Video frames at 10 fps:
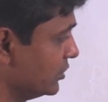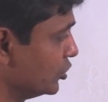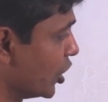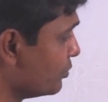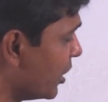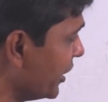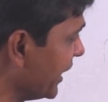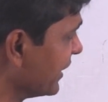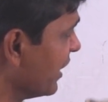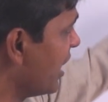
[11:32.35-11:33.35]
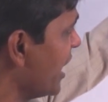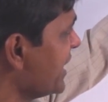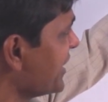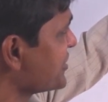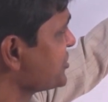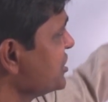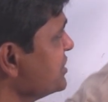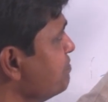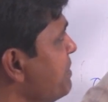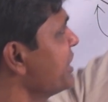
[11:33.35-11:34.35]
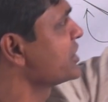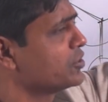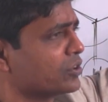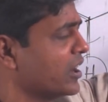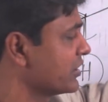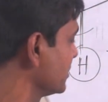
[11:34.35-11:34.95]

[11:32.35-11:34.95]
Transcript: non-bonding, high energy, better donor.